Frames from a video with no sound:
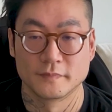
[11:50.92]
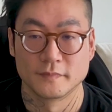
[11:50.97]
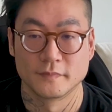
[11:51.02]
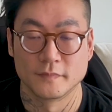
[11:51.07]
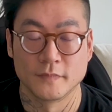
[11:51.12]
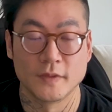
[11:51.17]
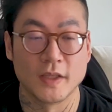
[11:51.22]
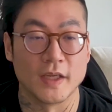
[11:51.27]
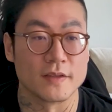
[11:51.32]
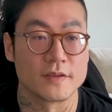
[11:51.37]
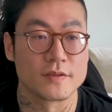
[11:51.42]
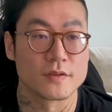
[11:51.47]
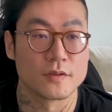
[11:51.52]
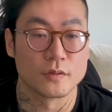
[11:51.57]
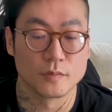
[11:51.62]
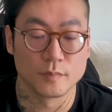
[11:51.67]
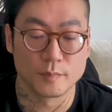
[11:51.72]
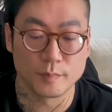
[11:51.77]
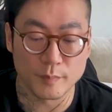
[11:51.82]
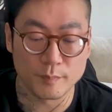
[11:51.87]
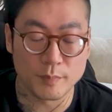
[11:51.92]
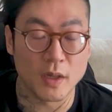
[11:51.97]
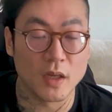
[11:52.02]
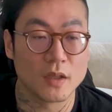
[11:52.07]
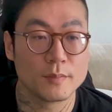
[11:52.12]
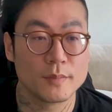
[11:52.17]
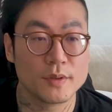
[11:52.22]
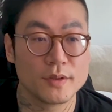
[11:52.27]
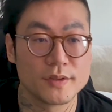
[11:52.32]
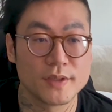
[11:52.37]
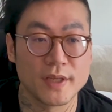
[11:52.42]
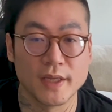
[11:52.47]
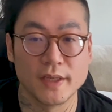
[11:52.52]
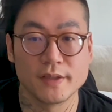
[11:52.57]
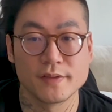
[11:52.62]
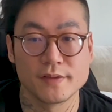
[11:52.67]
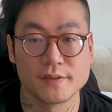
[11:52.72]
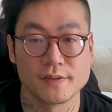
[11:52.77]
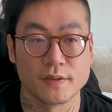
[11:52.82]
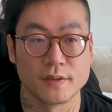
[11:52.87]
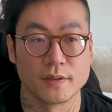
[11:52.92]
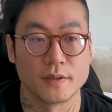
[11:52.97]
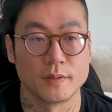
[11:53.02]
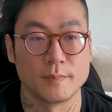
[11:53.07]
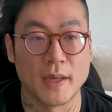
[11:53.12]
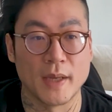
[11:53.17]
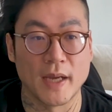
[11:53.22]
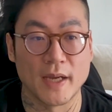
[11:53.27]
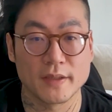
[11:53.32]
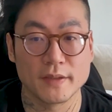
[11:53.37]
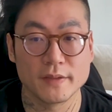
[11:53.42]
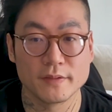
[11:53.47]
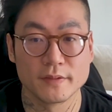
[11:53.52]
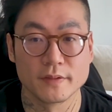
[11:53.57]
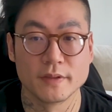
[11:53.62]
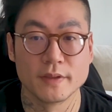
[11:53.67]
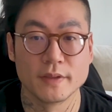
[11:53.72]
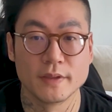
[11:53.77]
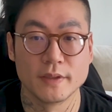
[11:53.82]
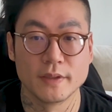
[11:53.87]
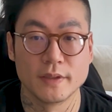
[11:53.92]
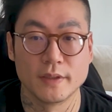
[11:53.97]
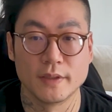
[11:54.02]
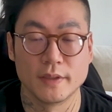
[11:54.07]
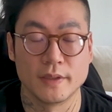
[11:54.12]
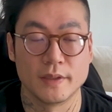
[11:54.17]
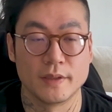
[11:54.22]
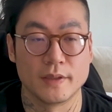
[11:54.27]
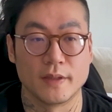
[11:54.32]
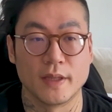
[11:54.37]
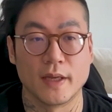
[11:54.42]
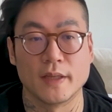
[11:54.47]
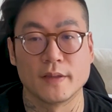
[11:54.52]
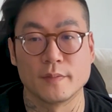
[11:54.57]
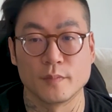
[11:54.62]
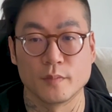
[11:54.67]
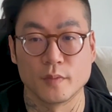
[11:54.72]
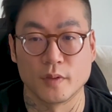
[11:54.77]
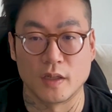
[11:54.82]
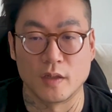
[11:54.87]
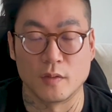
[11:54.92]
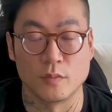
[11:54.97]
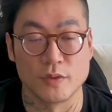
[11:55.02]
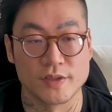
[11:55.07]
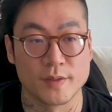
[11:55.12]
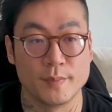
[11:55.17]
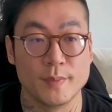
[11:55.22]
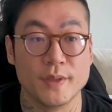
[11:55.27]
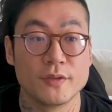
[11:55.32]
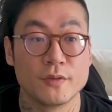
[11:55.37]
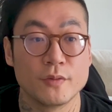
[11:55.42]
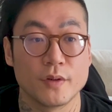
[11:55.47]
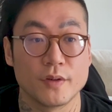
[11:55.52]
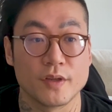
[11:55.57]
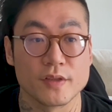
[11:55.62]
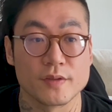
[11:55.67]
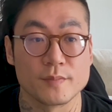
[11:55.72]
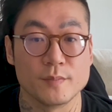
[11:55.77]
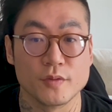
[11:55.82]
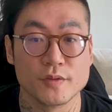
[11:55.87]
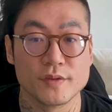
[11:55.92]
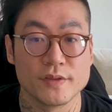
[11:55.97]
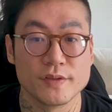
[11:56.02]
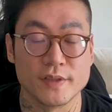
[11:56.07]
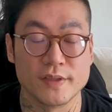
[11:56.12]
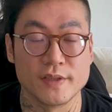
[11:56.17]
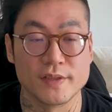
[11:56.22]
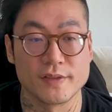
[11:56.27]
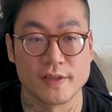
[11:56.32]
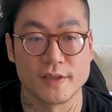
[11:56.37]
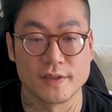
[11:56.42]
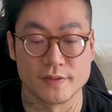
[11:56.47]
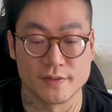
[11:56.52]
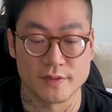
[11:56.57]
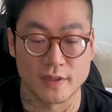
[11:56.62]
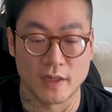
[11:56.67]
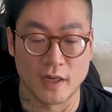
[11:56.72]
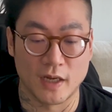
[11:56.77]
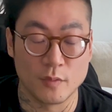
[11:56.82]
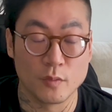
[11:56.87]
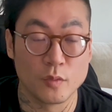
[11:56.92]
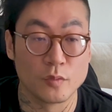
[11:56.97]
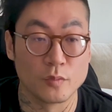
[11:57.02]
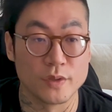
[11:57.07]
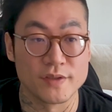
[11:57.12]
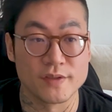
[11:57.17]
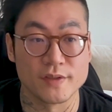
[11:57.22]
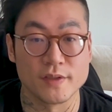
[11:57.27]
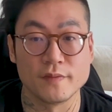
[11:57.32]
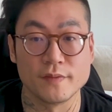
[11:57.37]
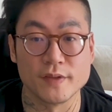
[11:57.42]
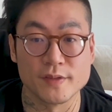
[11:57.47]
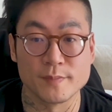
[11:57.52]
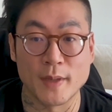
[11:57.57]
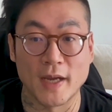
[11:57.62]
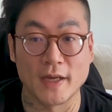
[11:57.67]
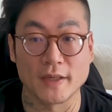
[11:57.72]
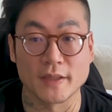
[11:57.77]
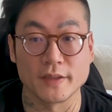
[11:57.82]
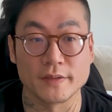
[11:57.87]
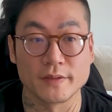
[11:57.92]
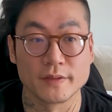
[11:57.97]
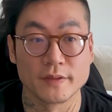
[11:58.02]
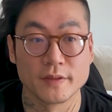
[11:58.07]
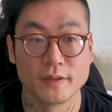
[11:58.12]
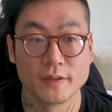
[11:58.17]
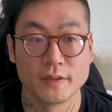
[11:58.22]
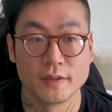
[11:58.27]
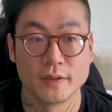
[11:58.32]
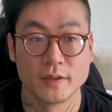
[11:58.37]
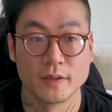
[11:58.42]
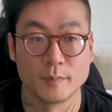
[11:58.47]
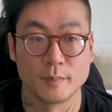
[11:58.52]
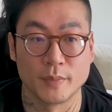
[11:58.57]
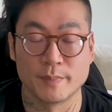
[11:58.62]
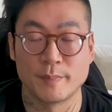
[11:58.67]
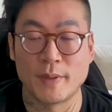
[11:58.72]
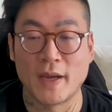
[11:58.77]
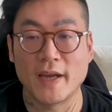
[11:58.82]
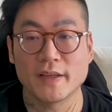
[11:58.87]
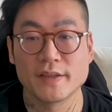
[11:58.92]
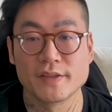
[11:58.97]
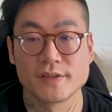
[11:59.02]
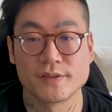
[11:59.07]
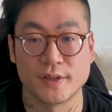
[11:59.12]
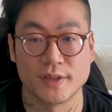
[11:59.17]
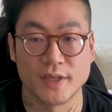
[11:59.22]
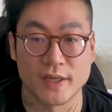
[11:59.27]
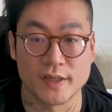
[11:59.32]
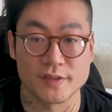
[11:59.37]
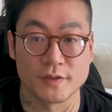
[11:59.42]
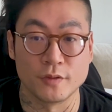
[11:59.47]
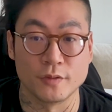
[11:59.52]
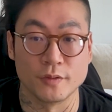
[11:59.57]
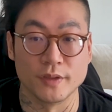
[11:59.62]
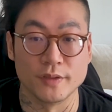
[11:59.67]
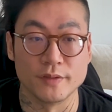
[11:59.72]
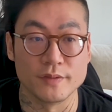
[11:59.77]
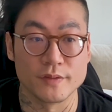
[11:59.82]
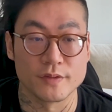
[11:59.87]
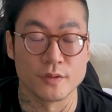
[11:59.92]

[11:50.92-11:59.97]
Yeah, so Polymer takes the packet that was committed to on osmosis, and it says, I will receive this packet. But the packet is not executed.